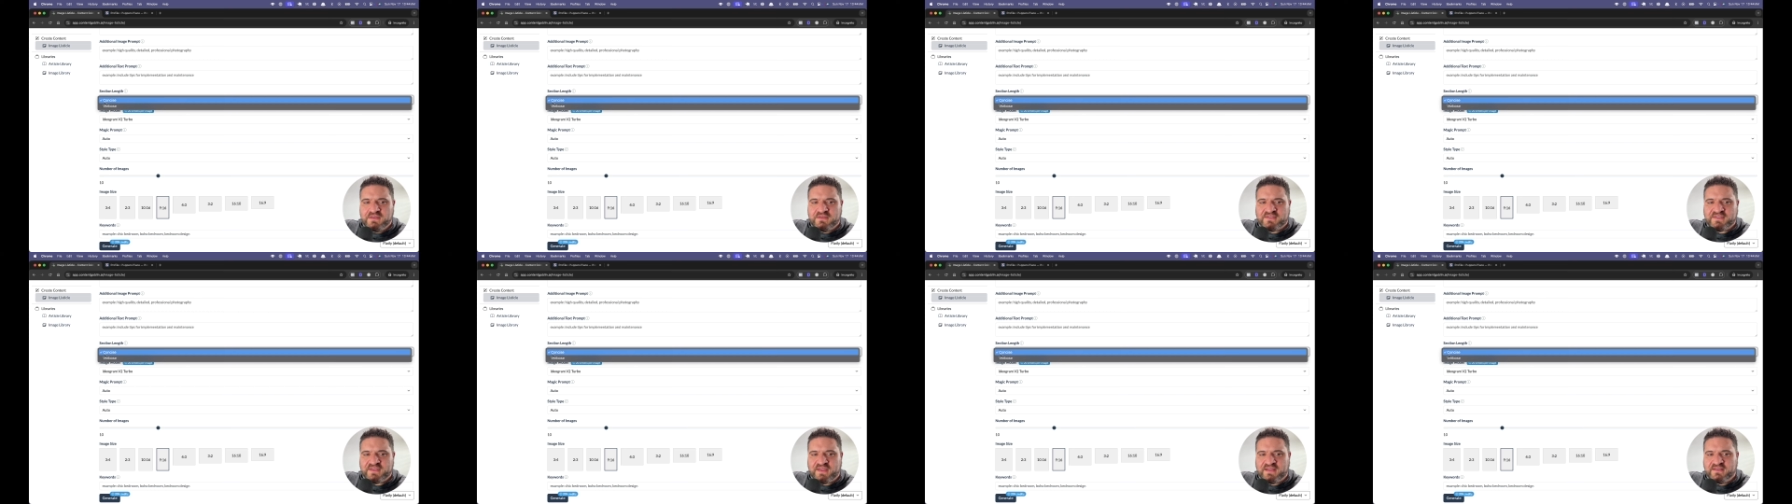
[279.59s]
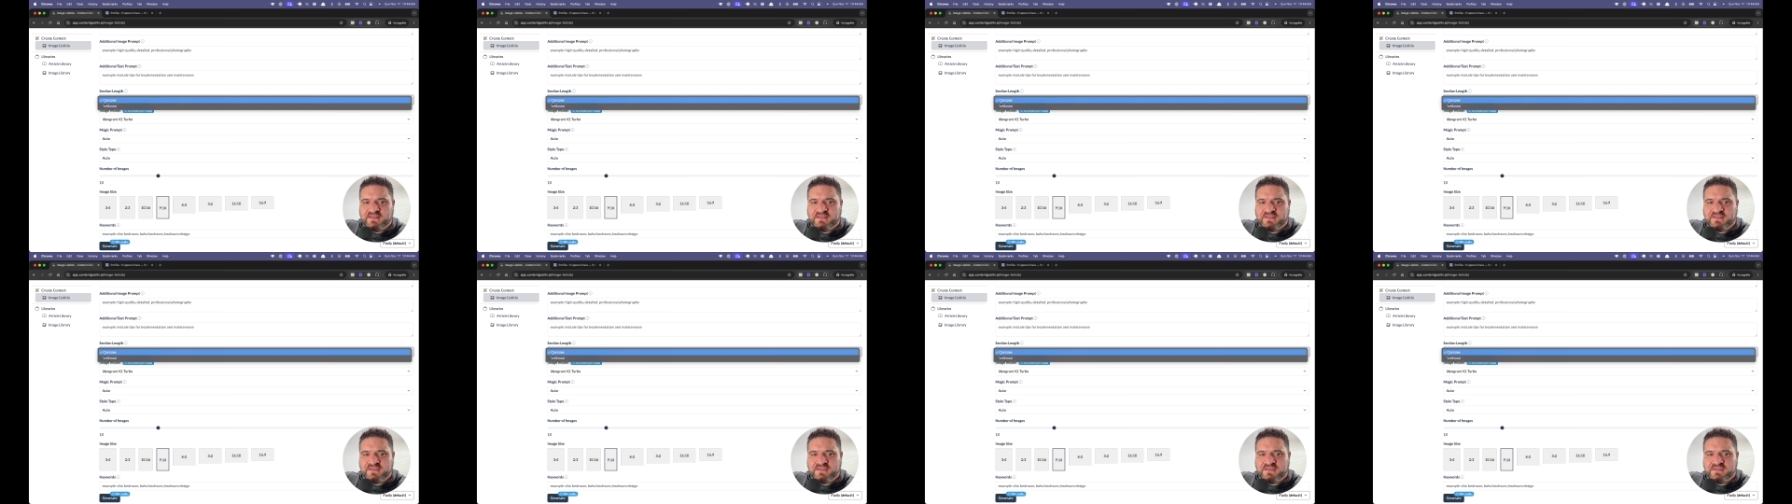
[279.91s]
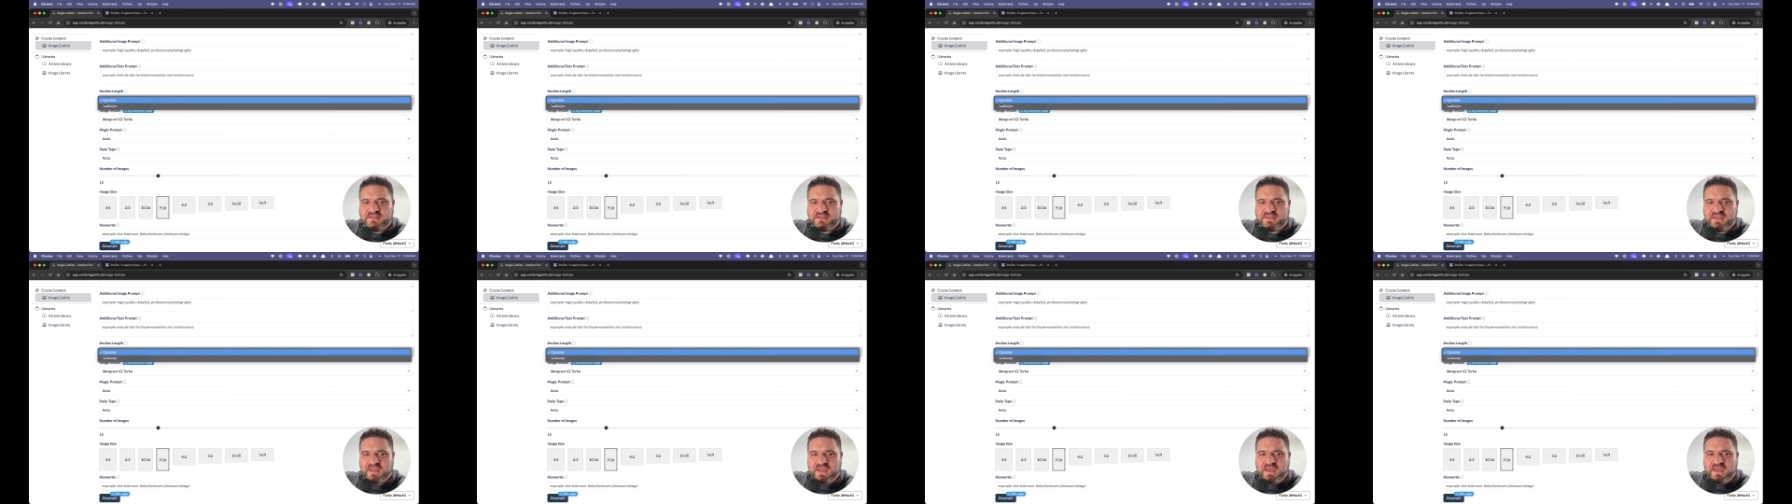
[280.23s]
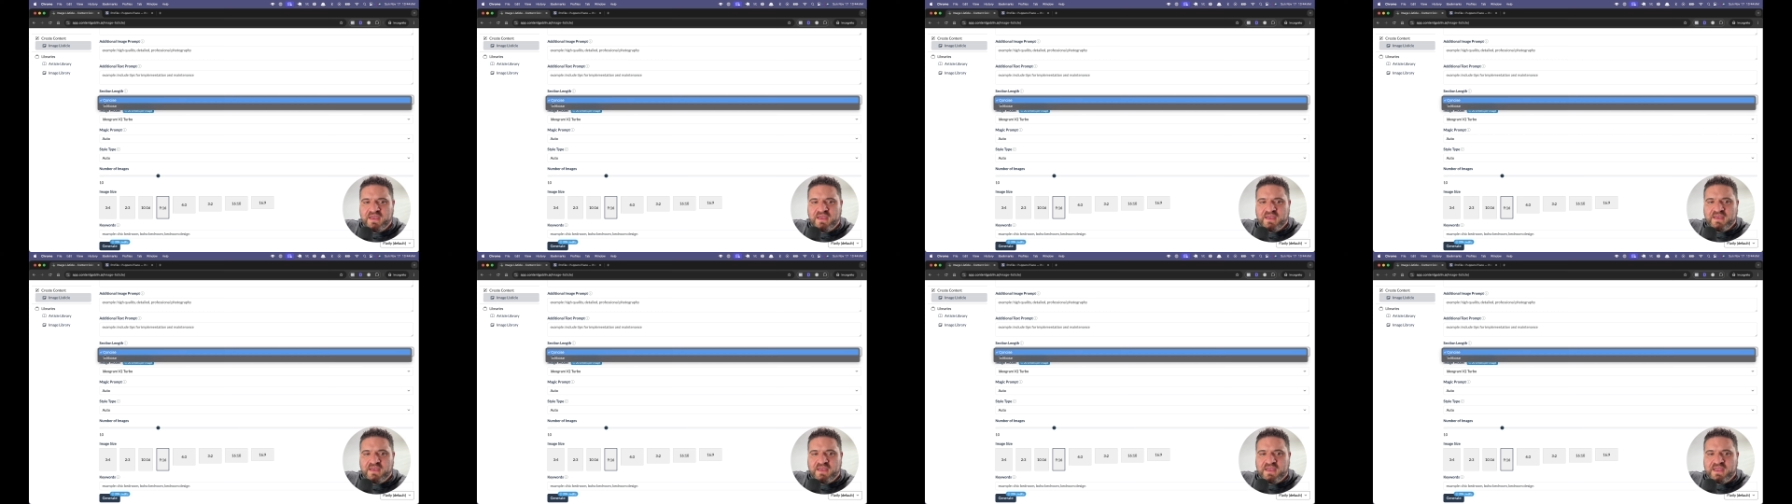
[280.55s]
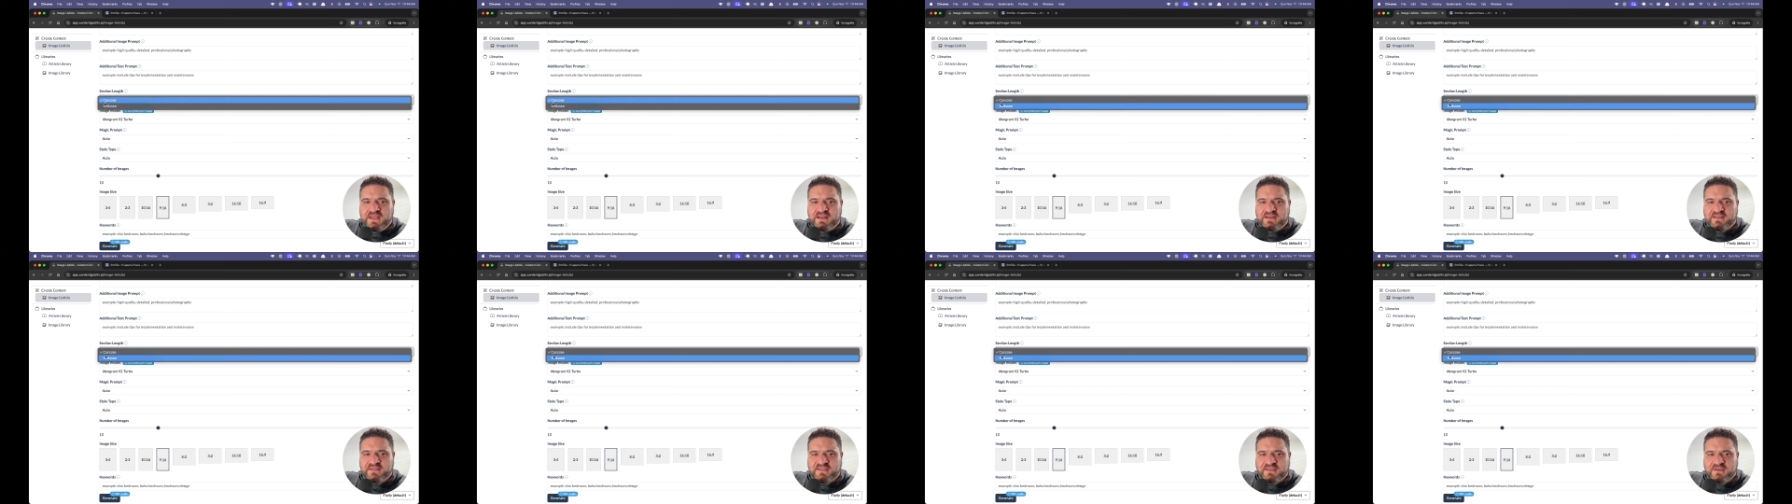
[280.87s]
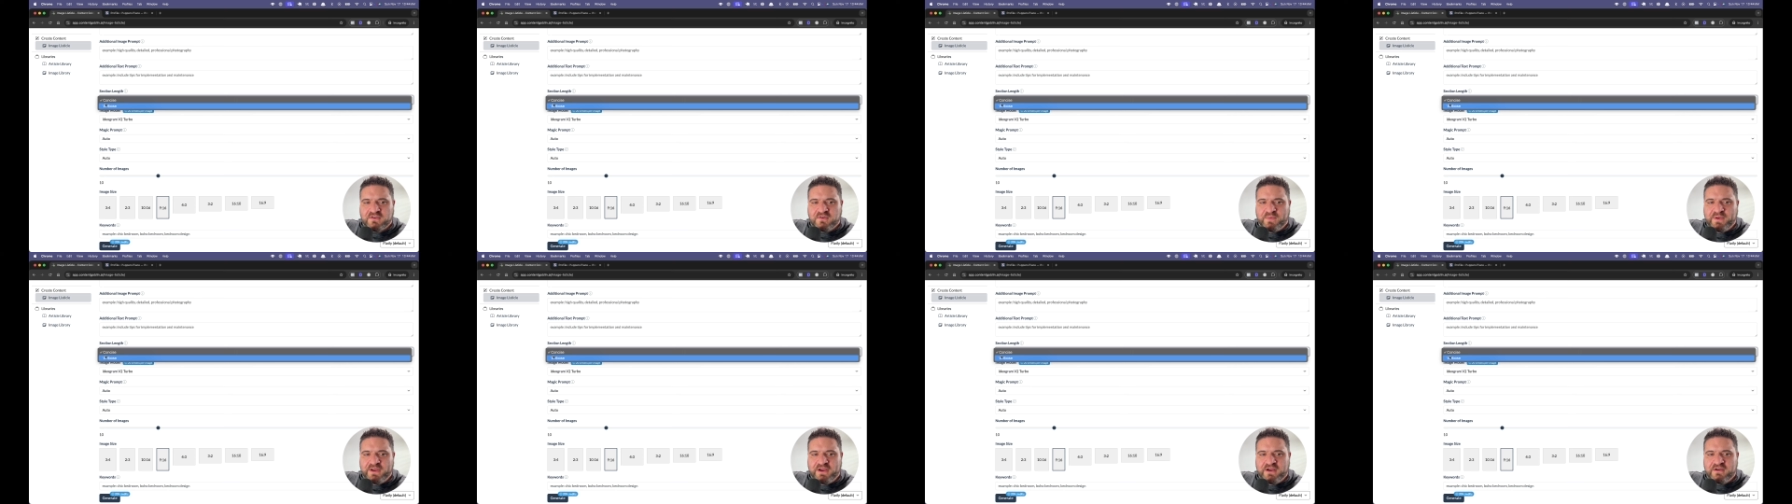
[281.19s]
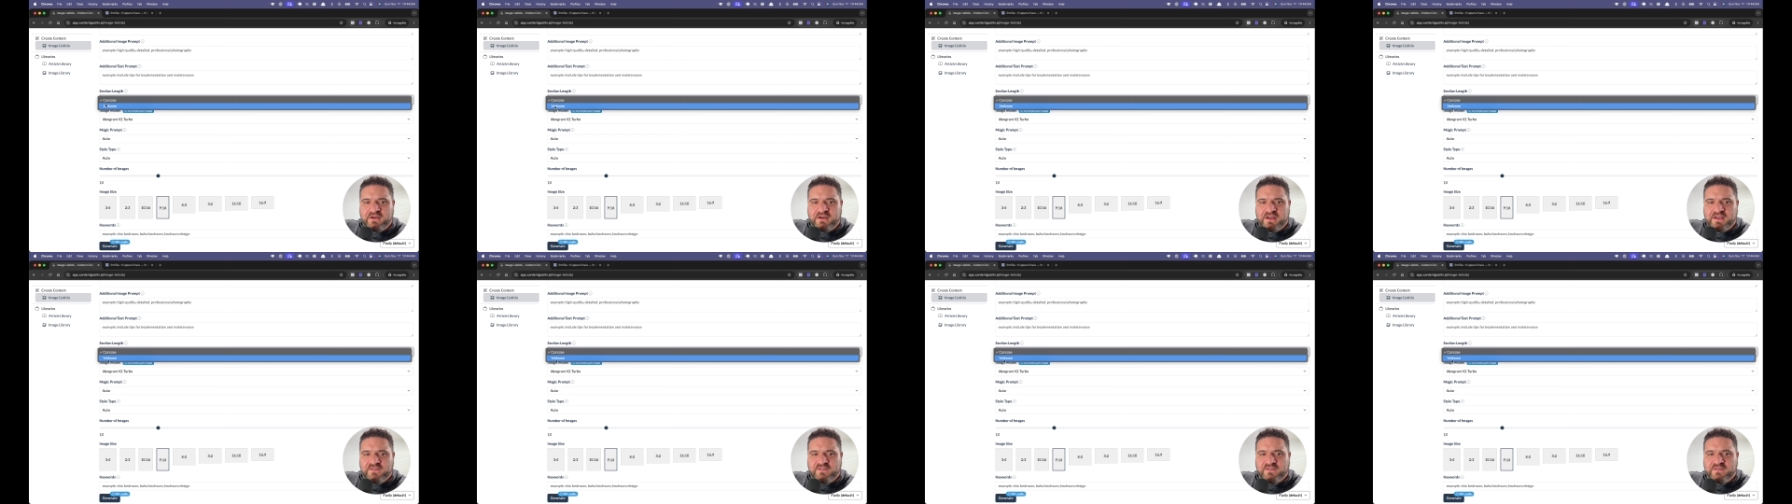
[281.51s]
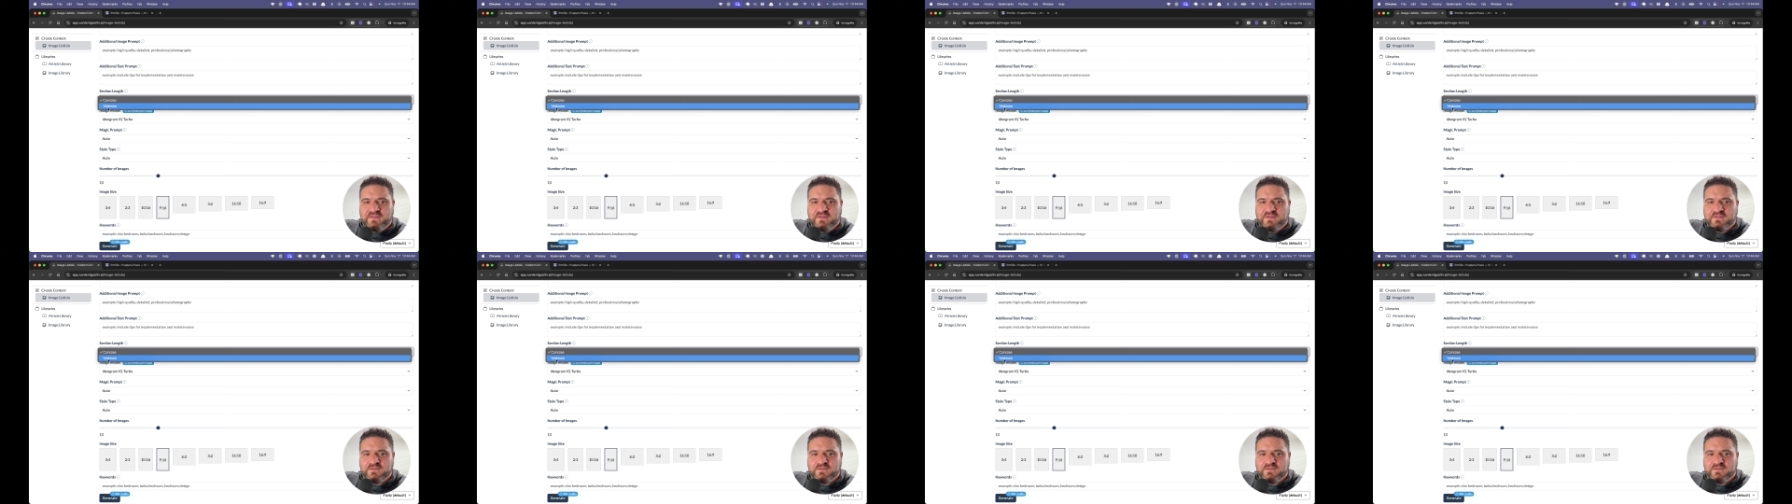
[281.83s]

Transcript: sentences in a single paragraph.